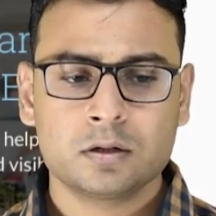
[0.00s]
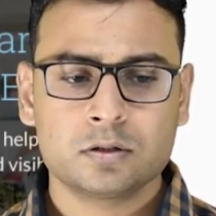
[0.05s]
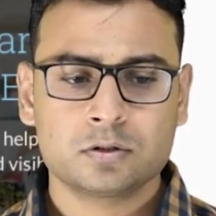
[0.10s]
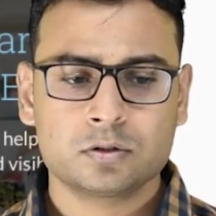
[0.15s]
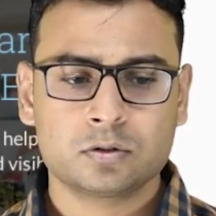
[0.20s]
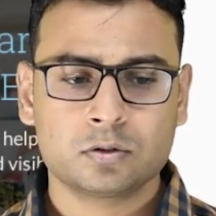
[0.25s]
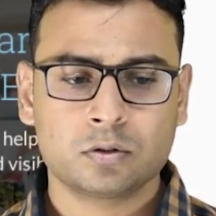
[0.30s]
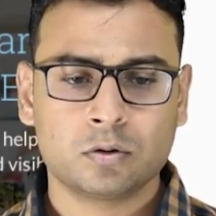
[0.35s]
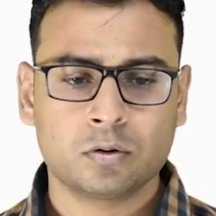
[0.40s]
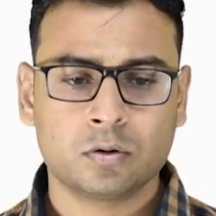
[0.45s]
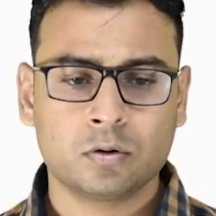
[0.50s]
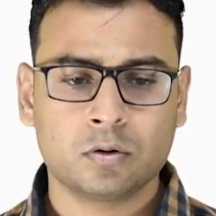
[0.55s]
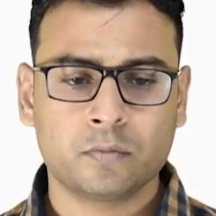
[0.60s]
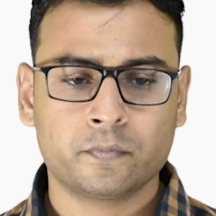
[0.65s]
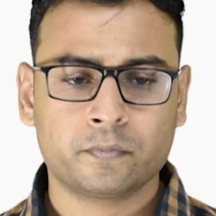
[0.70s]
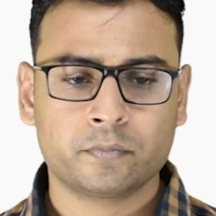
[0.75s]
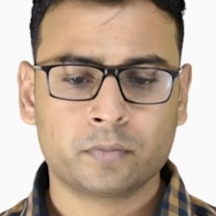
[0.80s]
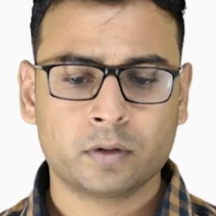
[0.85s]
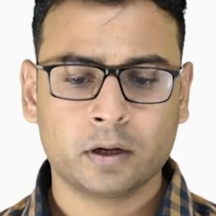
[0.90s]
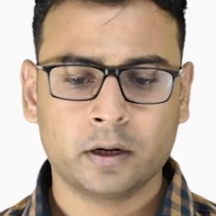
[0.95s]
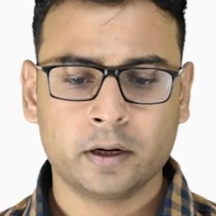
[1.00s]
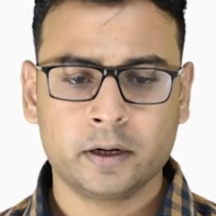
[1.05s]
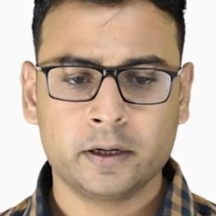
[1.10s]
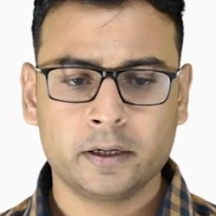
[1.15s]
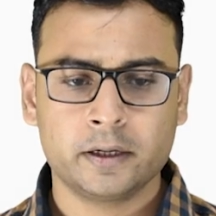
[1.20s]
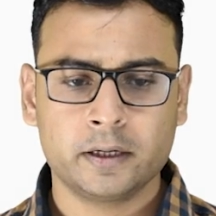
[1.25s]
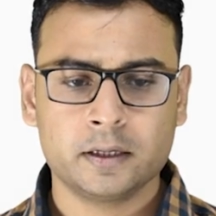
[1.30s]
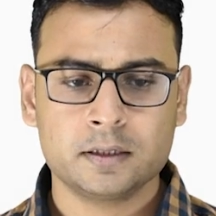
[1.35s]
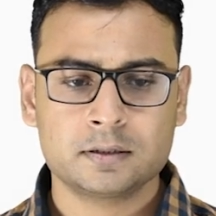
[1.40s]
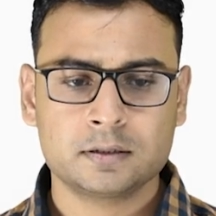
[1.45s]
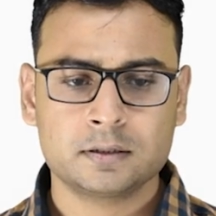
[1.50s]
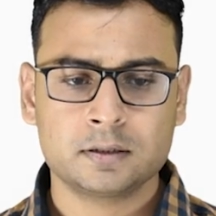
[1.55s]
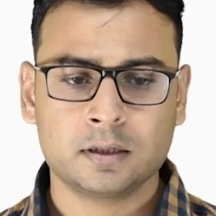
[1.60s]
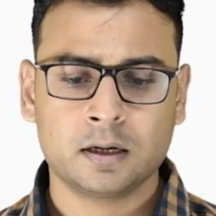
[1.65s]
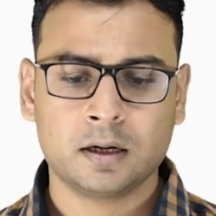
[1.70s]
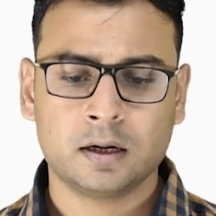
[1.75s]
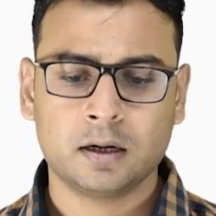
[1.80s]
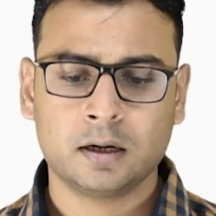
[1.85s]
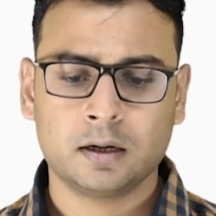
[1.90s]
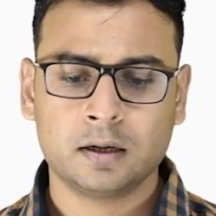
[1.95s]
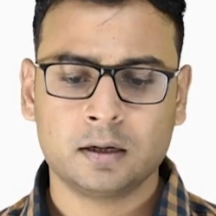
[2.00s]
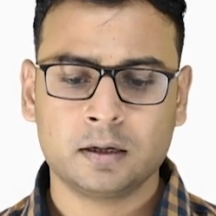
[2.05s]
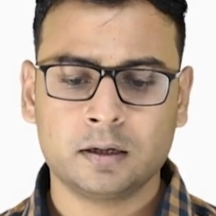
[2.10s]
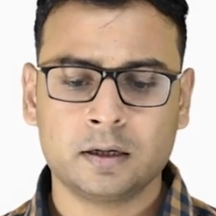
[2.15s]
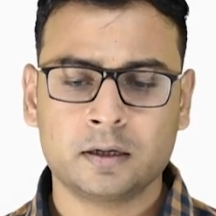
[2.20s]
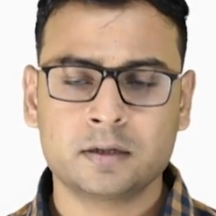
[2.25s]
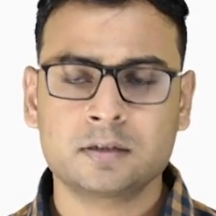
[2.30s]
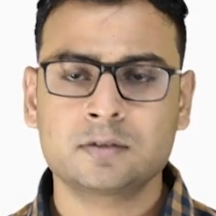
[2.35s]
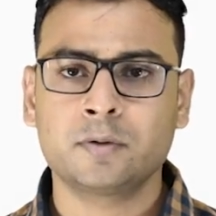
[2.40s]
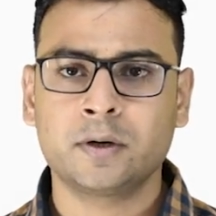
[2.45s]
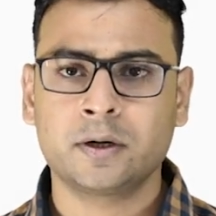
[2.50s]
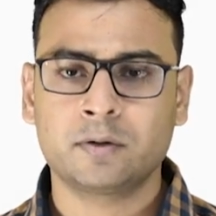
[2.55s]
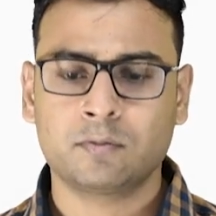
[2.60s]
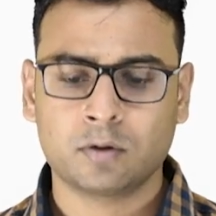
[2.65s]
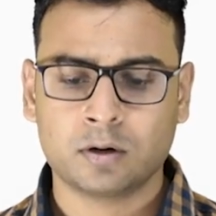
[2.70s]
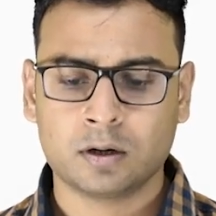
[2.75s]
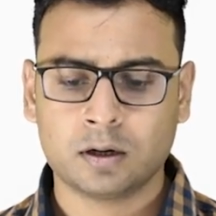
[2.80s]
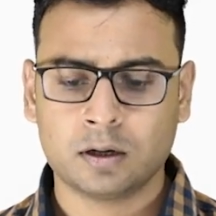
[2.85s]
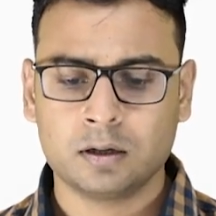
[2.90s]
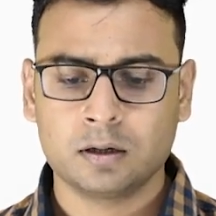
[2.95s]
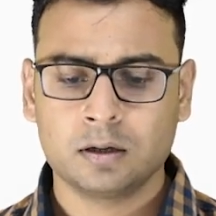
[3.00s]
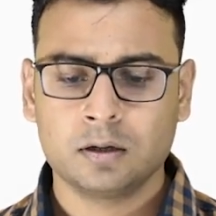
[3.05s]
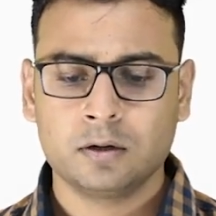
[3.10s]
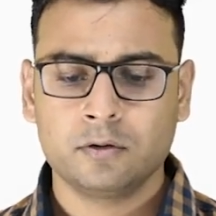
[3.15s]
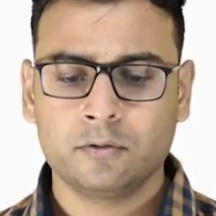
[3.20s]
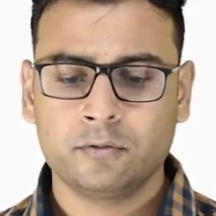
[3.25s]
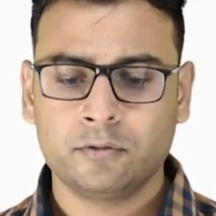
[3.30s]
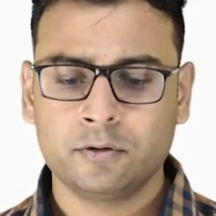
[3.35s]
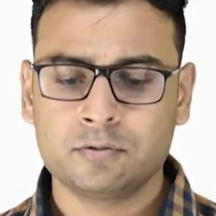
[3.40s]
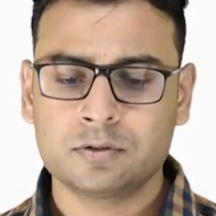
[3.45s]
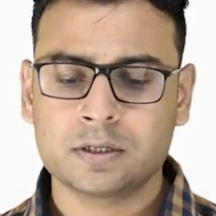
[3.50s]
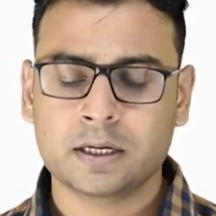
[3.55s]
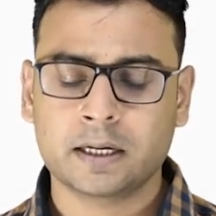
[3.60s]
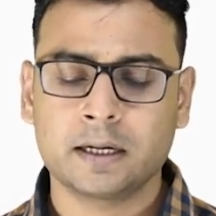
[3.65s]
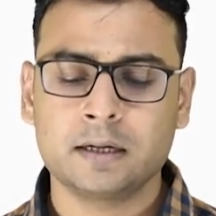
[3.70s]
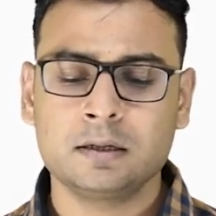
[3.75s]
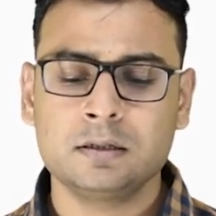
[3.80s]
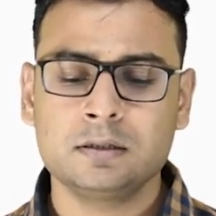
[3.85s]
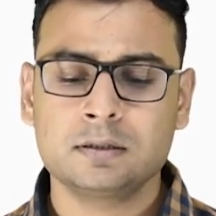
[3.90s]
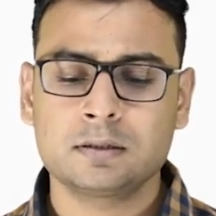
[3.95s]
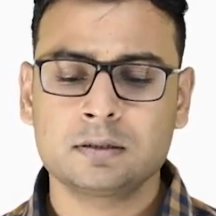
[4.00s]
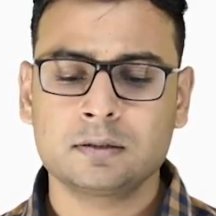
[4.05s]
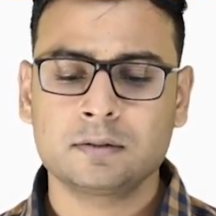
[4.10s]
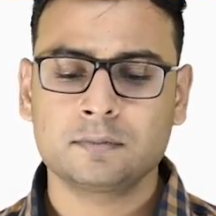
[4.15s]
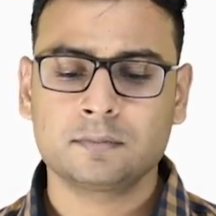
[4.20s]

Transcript: So here it is. Let us wait for a few seconds.